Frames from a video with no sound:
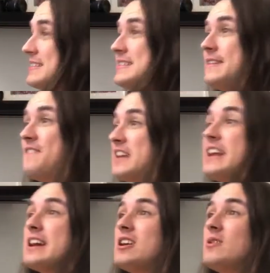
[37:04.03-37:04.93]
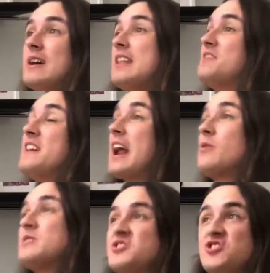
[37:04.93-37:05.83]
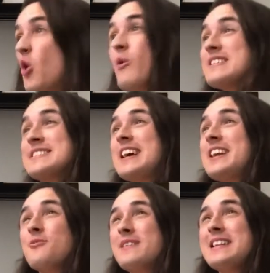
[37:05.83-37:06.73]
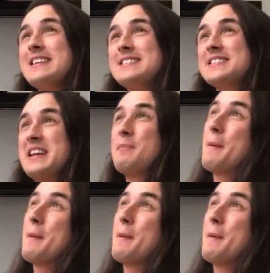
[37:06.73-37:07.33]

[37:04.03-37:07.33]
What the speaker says: the video that I was so excited to release is gonna be